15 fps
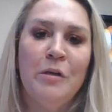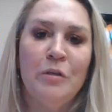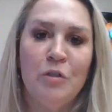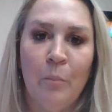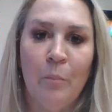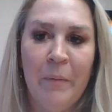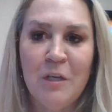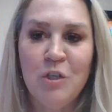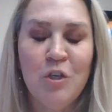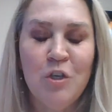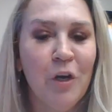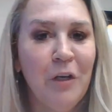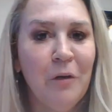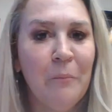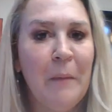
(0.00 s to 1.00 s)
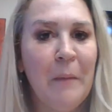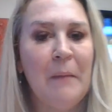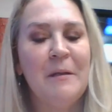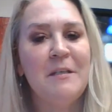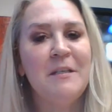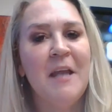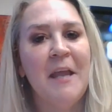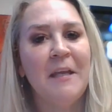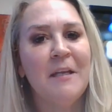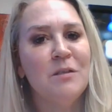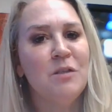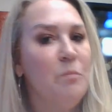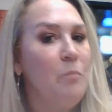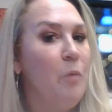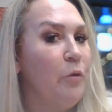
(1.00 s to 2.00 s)
So be sure you're maybe taking
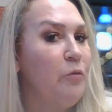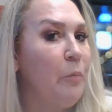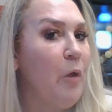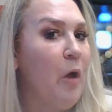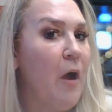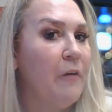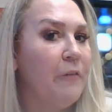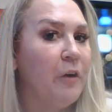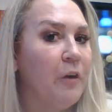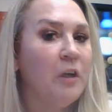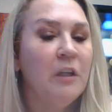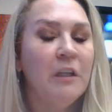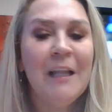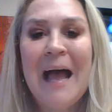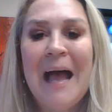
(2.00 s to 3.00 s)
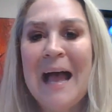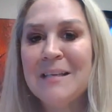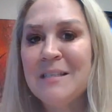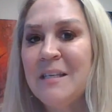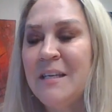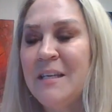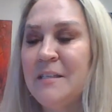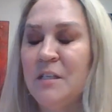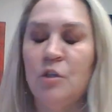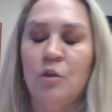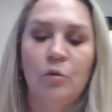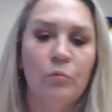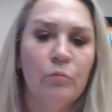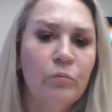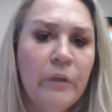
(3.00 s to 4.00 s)
some multiple offer classes and
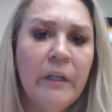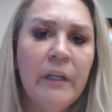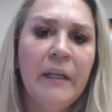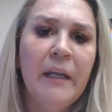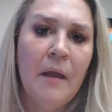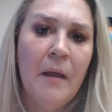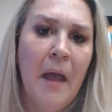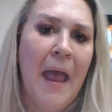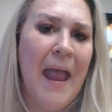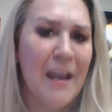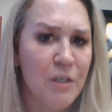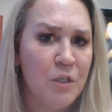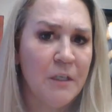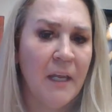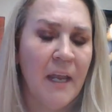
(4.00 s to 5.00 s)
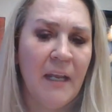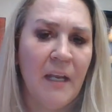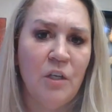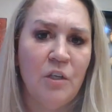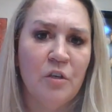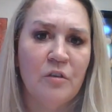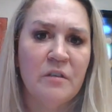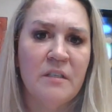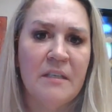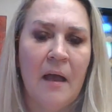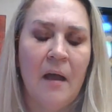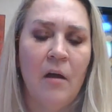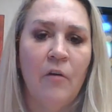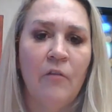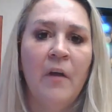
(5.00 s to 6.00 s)
you're really educating
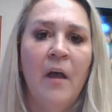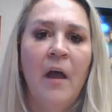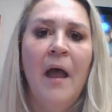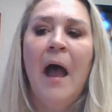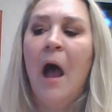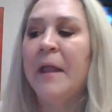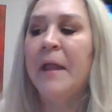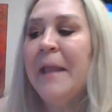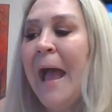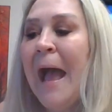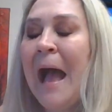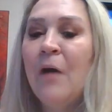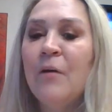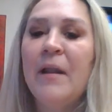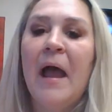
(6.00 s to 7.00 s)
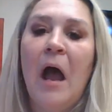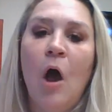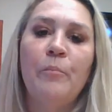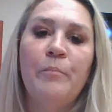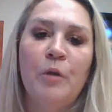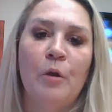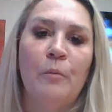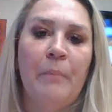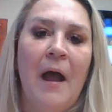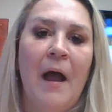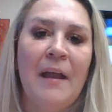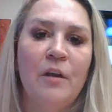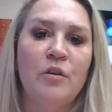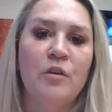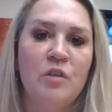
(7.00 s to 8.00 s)
yourself on how to help your
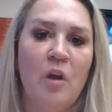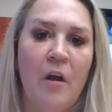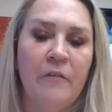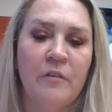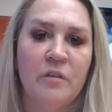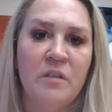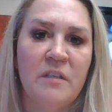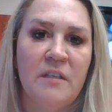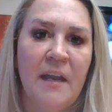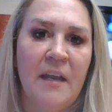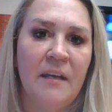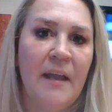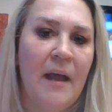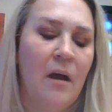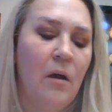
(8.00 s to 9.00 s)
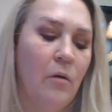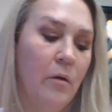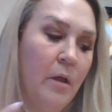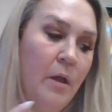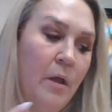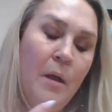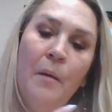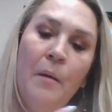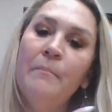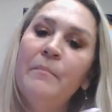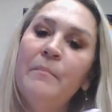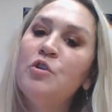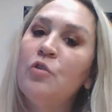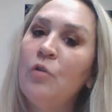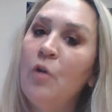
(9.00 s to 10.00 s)
buyer's offer stand out.
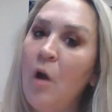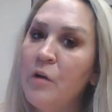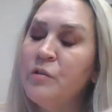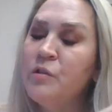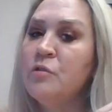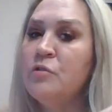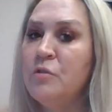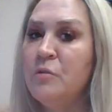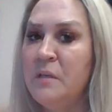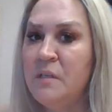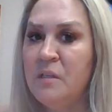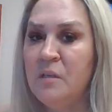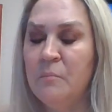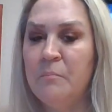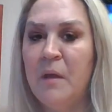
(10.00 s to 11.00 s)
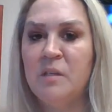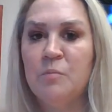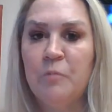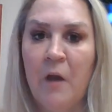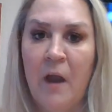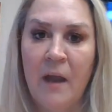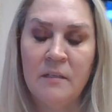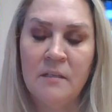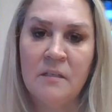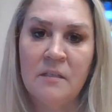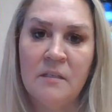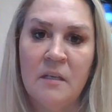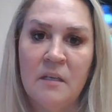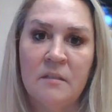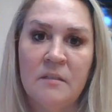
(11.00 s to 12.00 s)
But you're also doing some best
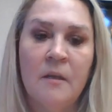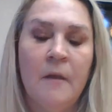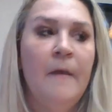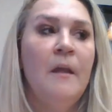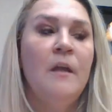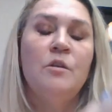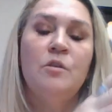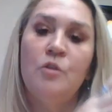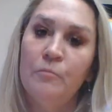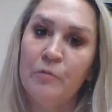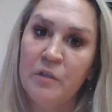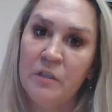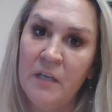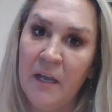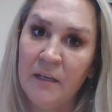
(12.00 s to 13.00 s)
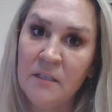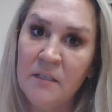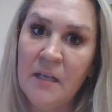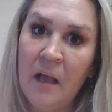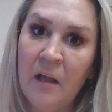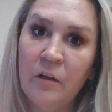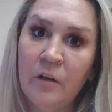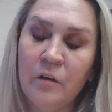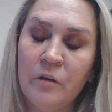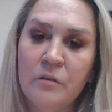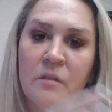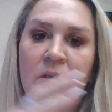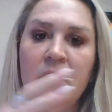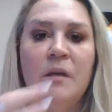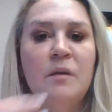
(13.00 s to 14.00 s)
practices to protect
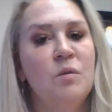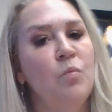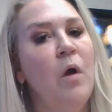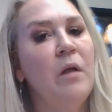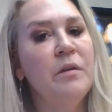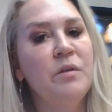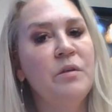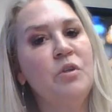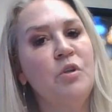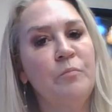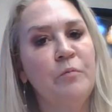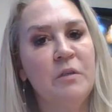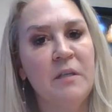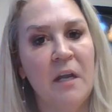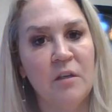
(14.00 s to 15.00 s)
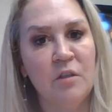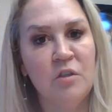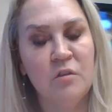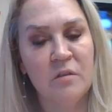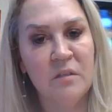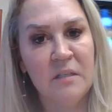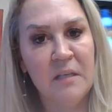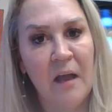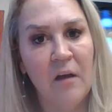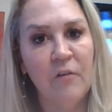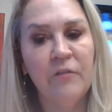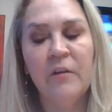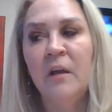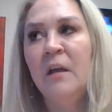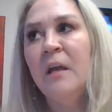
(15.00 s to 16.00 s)
sellers as well as to protect
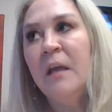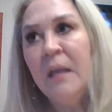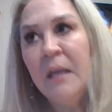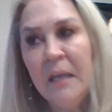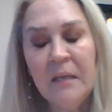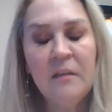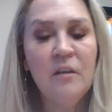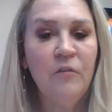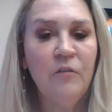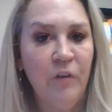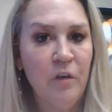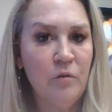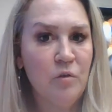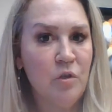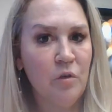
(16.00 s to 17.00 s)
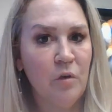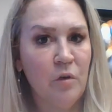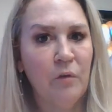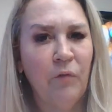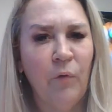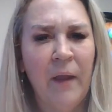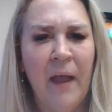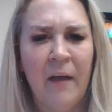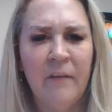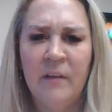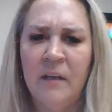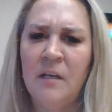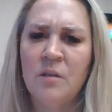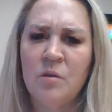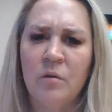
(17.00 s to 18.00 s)
yourself in the future if we have
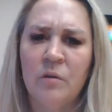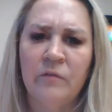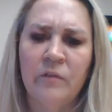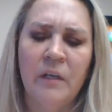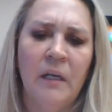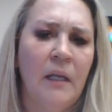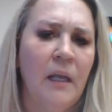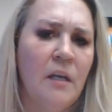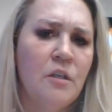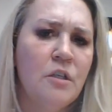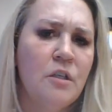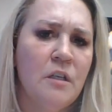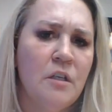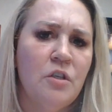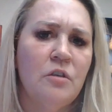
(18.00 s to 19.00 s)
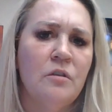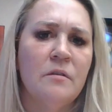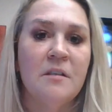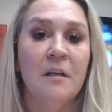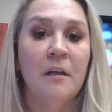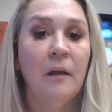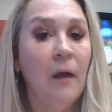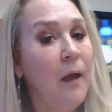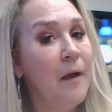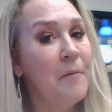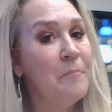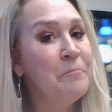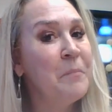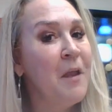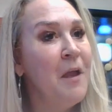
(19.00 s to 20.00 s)
any sort of litigation issues that
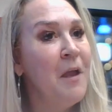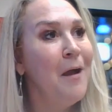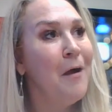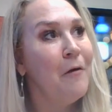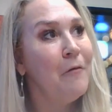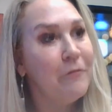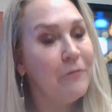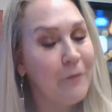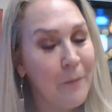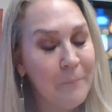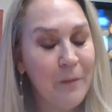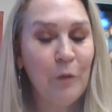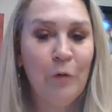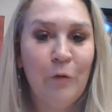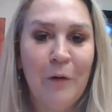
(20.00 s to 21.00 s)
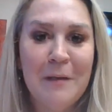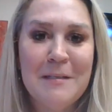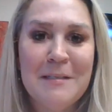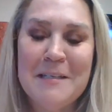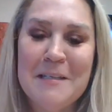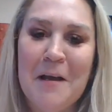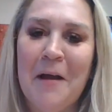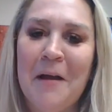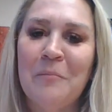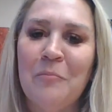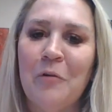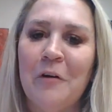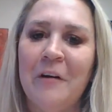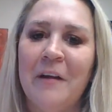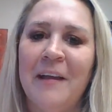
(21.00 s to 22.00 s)
come from the crazy
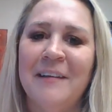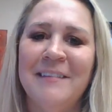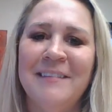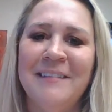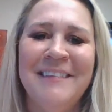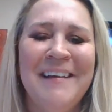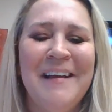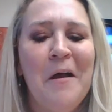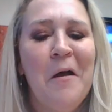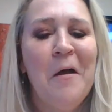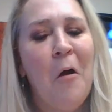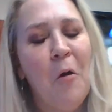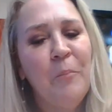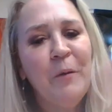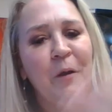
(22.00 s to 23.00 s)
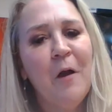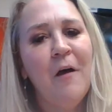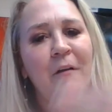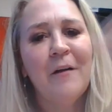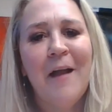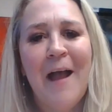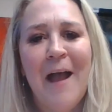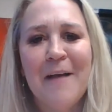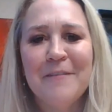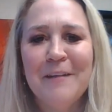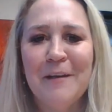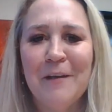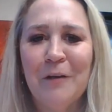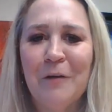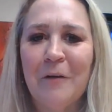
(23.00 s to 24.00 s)
time we're in. Hope you all are
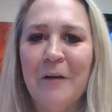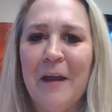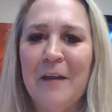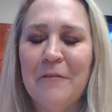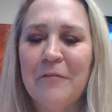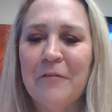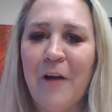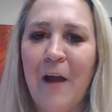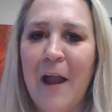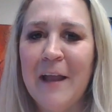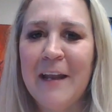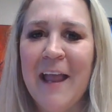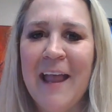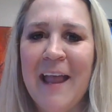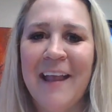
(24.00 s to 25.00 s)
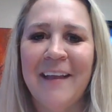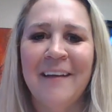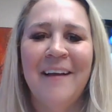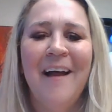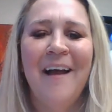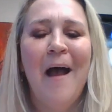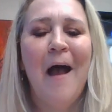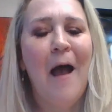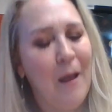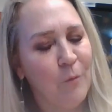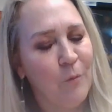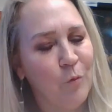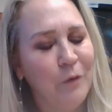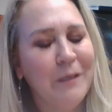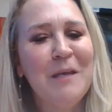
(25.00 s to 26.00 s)
having a great Friday. I
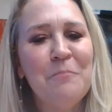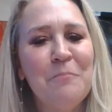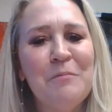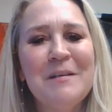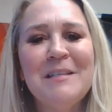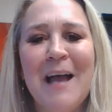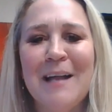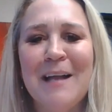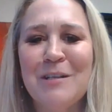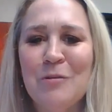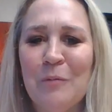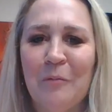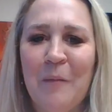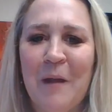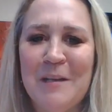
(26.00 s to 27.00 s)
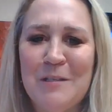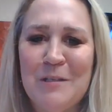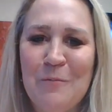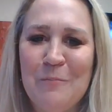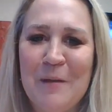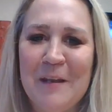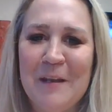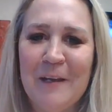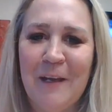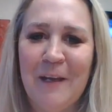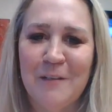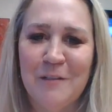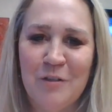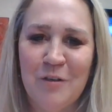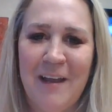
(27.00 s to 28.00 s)
will keep in touch with my two minute
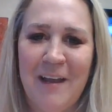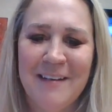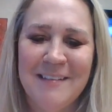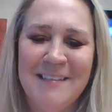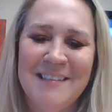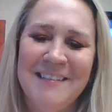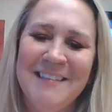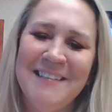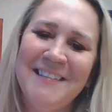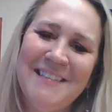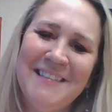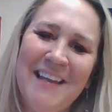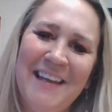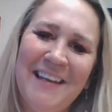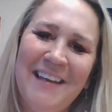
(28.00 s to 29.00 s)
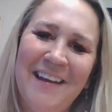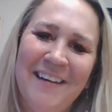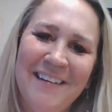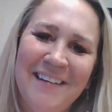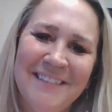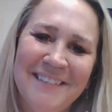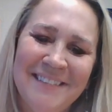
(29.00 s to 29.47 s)
contracts. Take care.